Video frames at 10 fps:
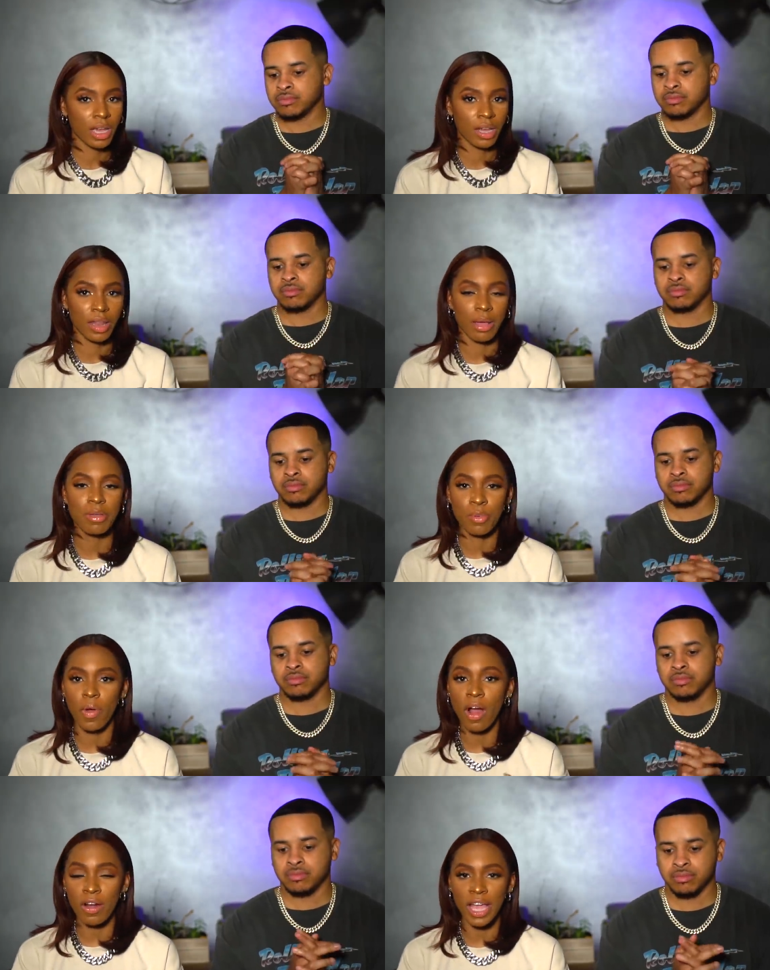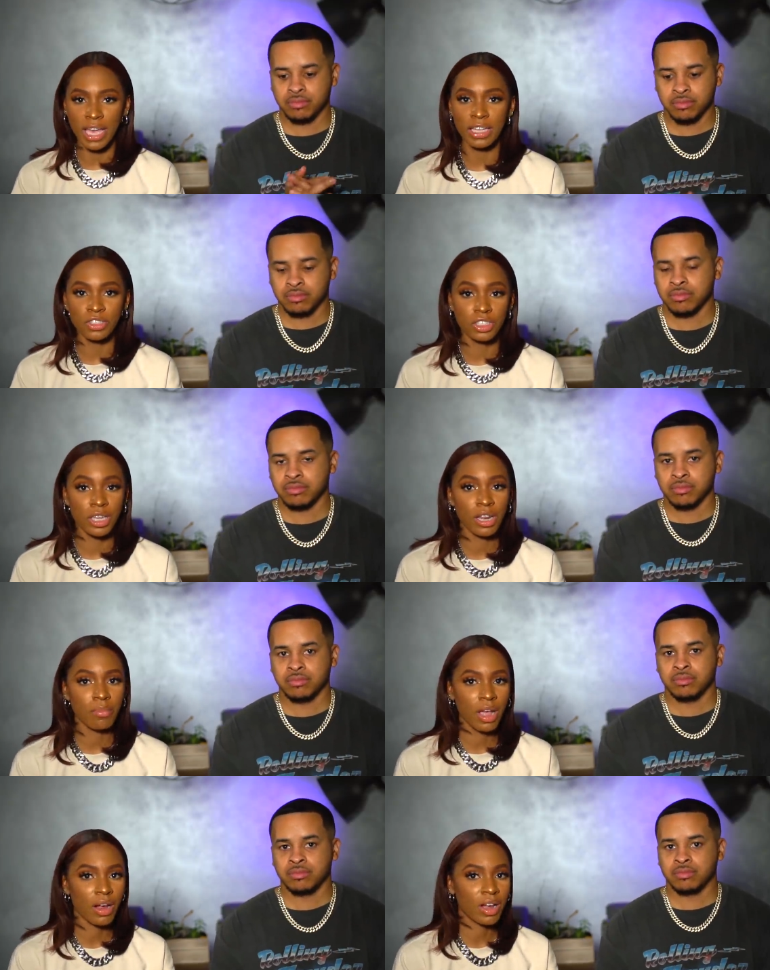Speaker 1: and like people our age
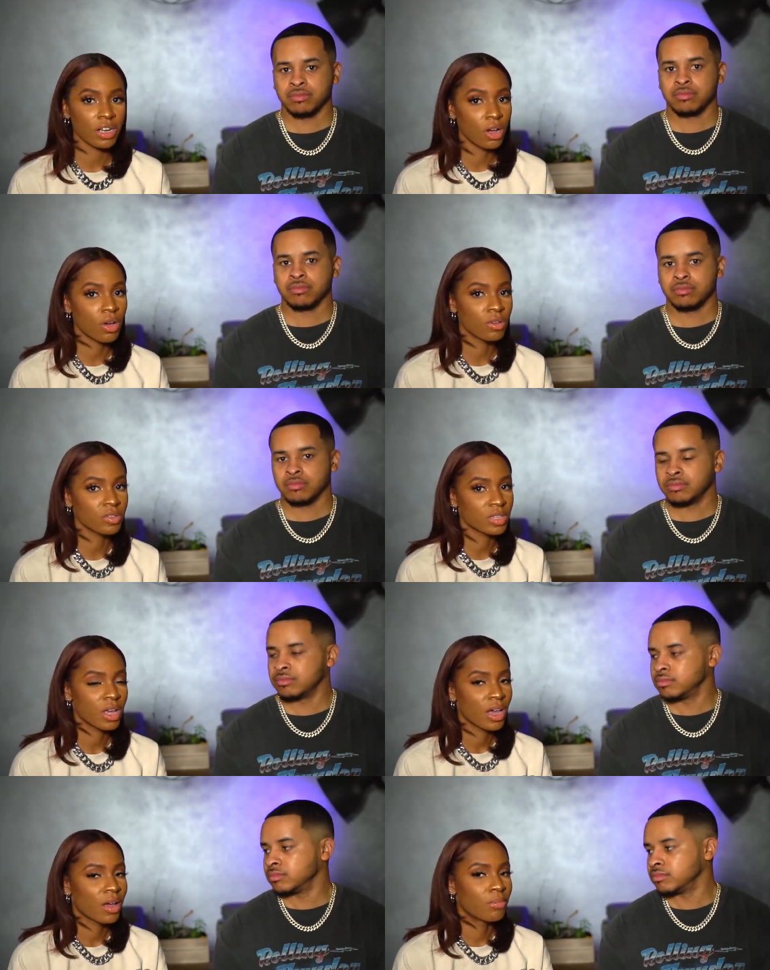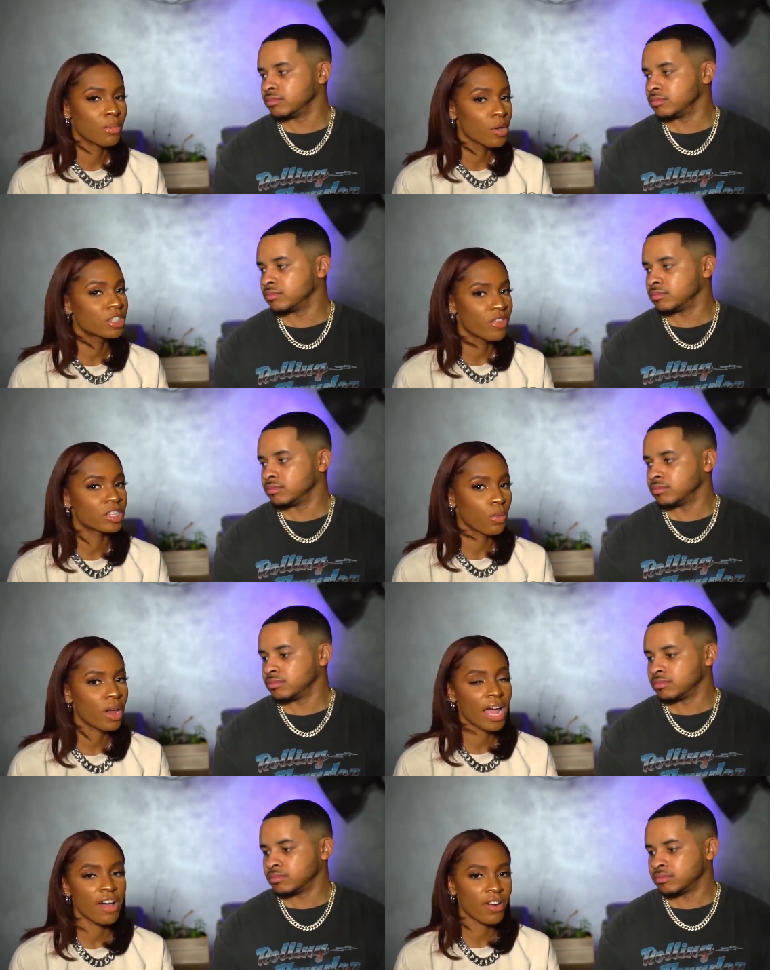getting married goes, most of us
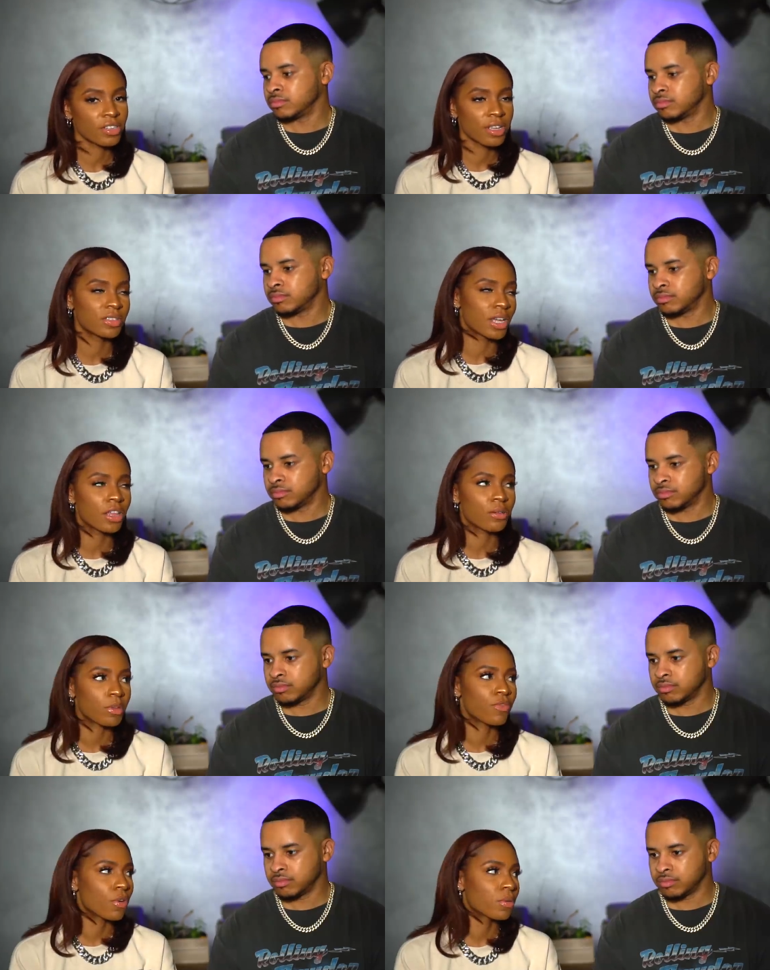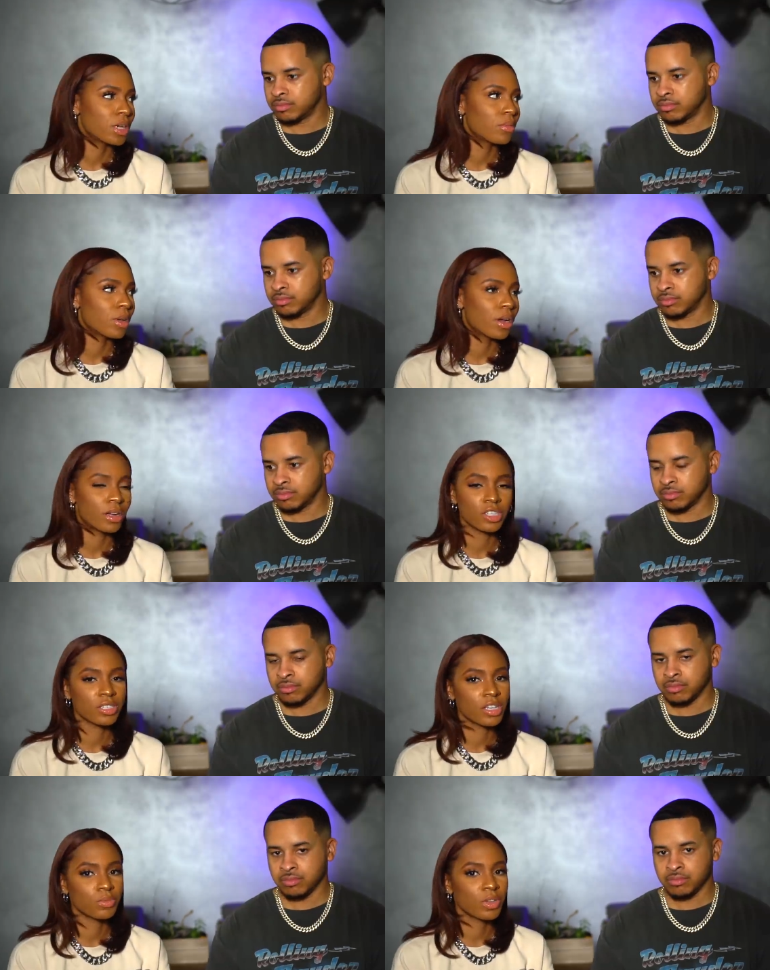want to have our stuff together before we get married
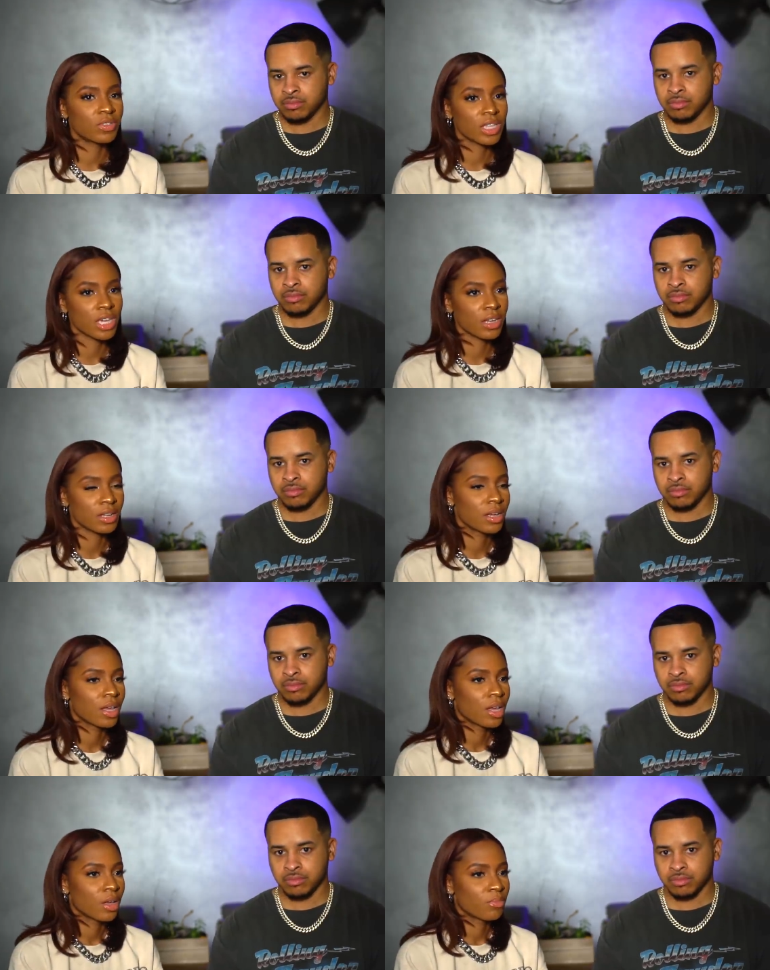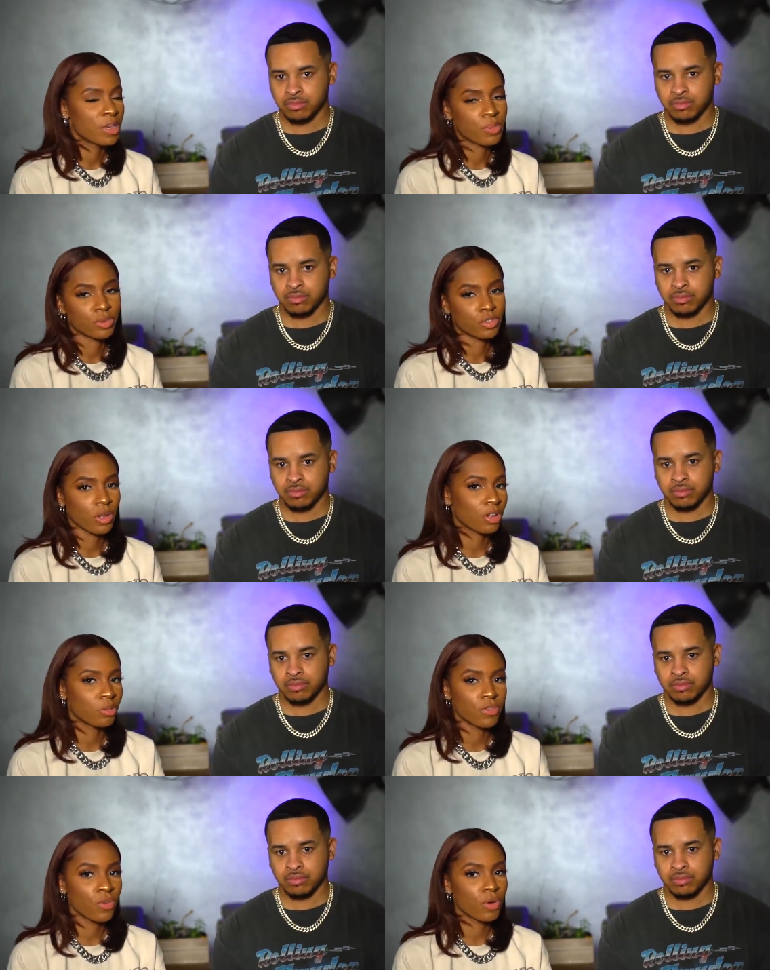just because we've seen people struggle
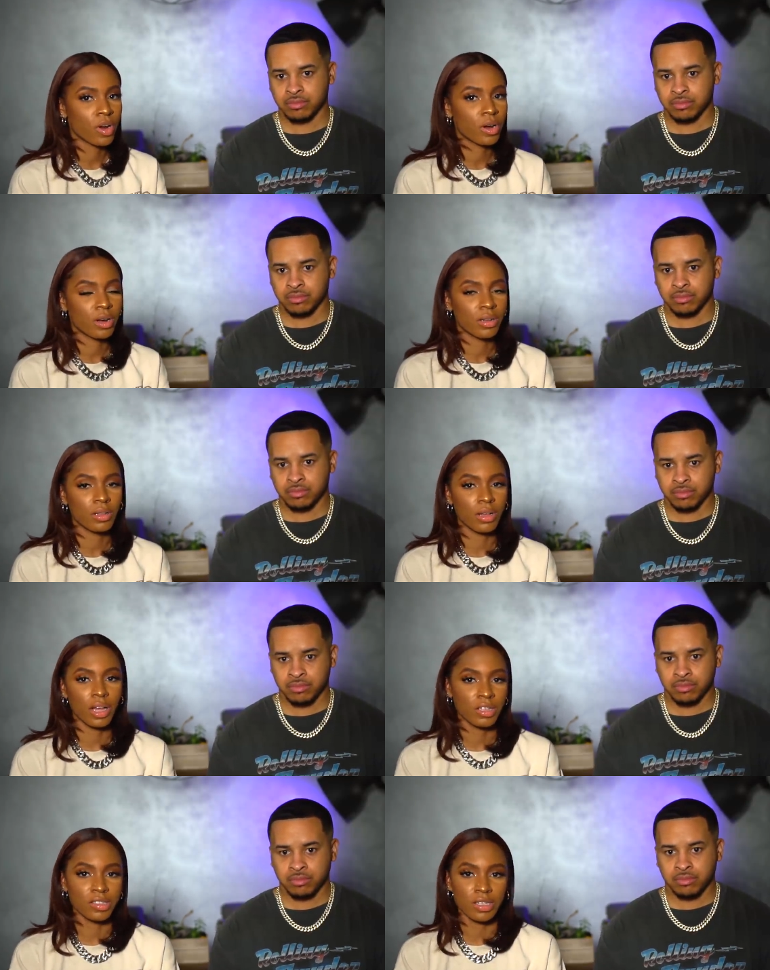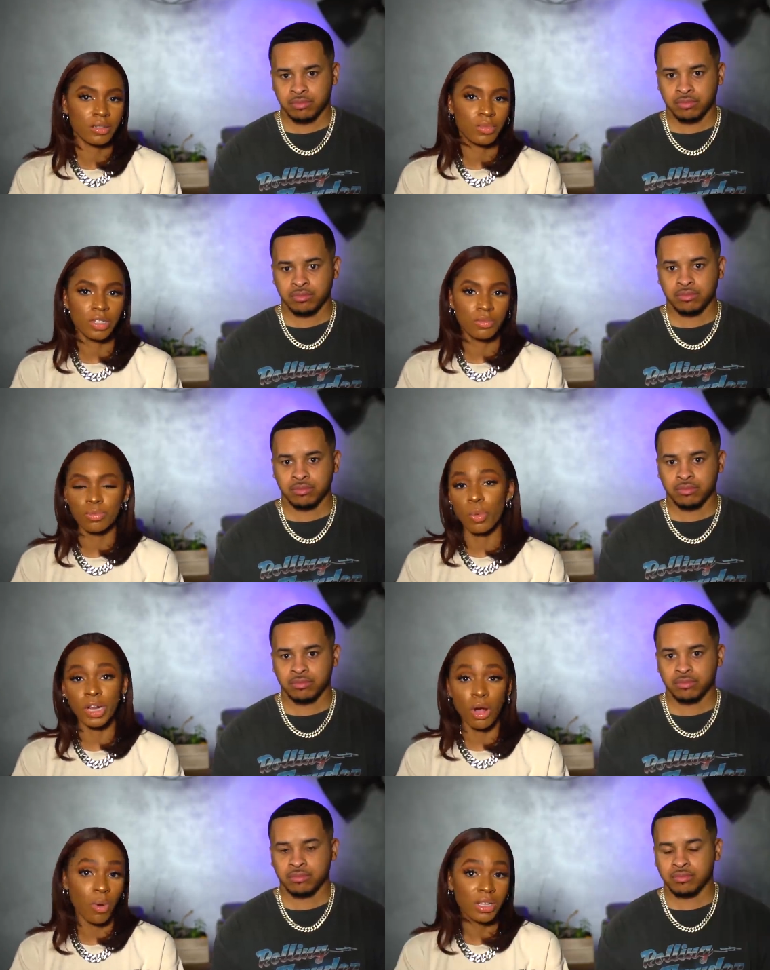before us and we well,
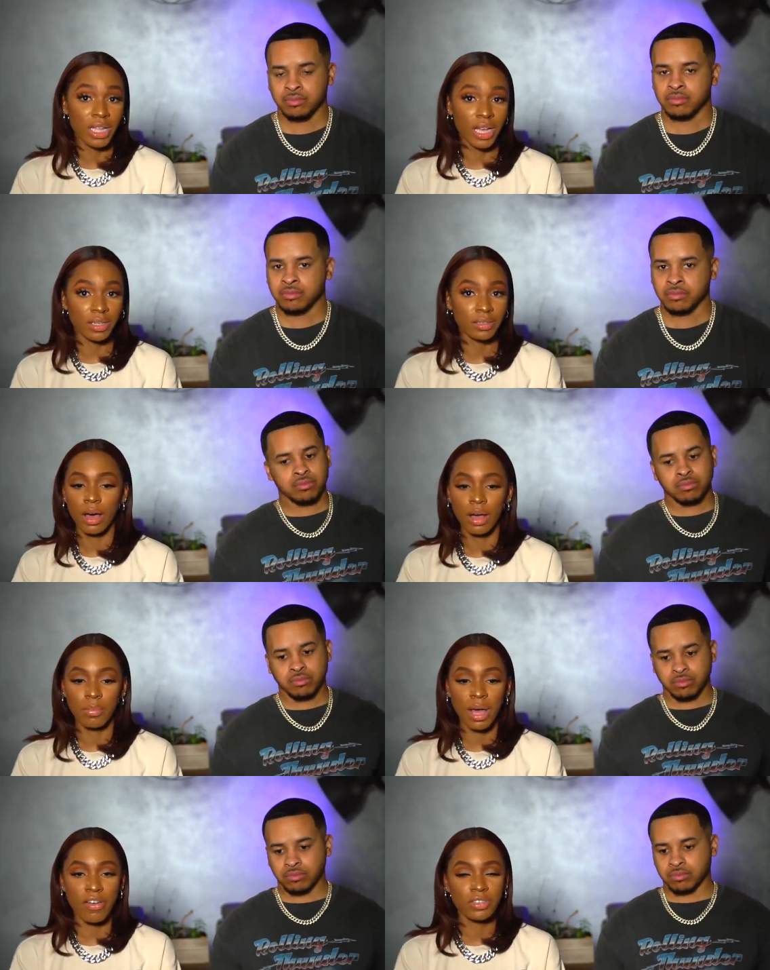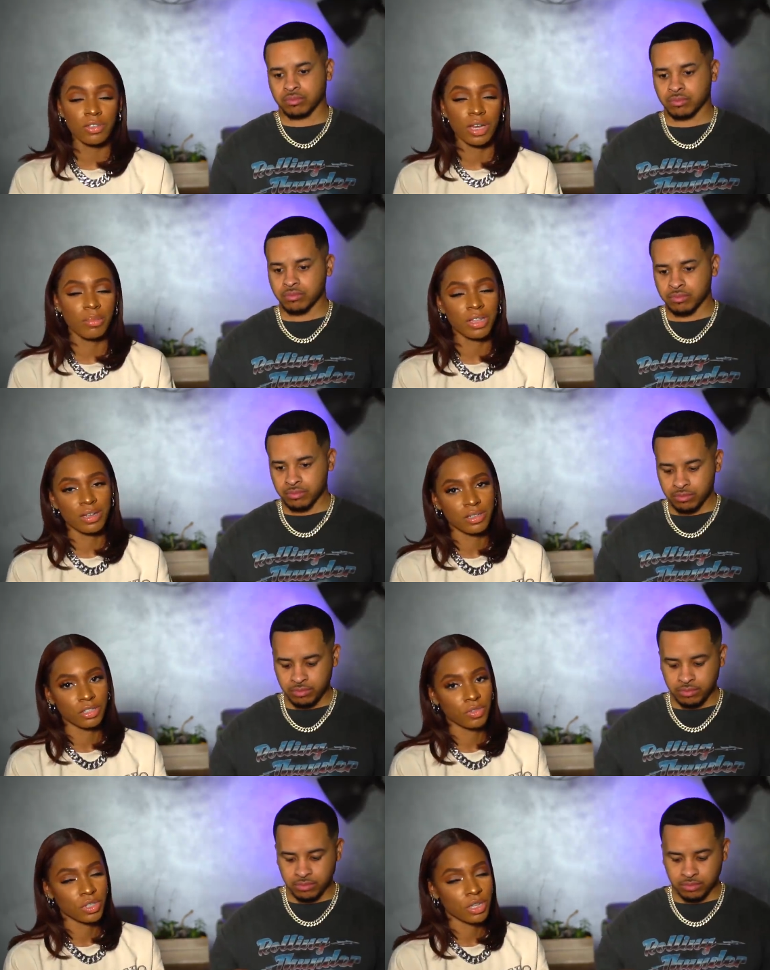we don't want that um, but obviously you got to make that
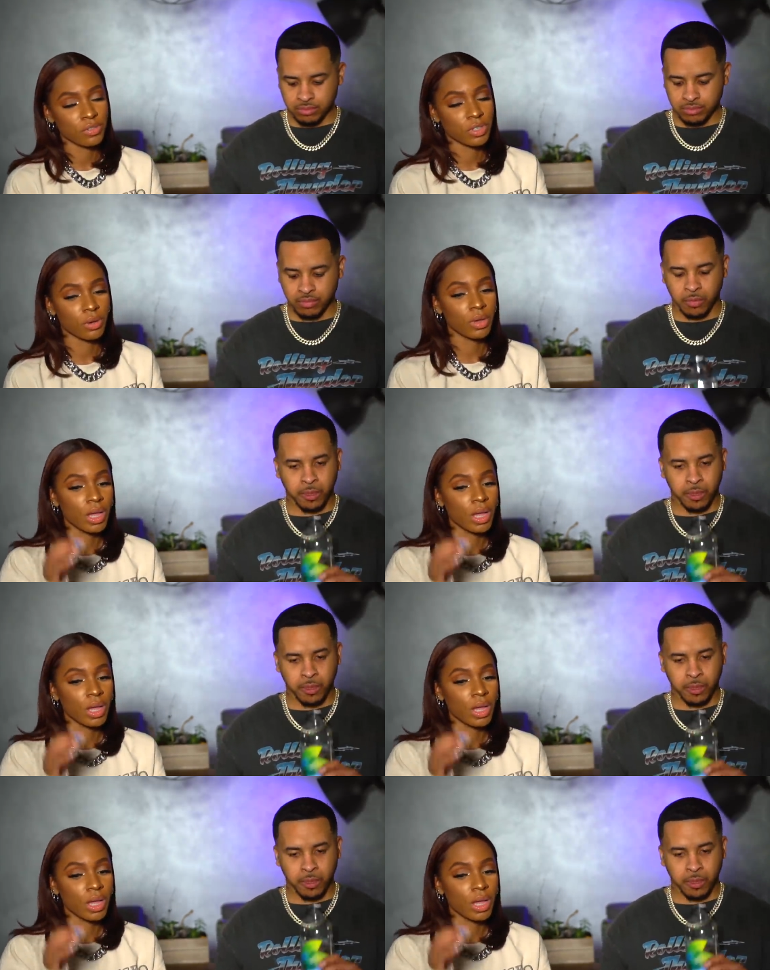decision for yourself so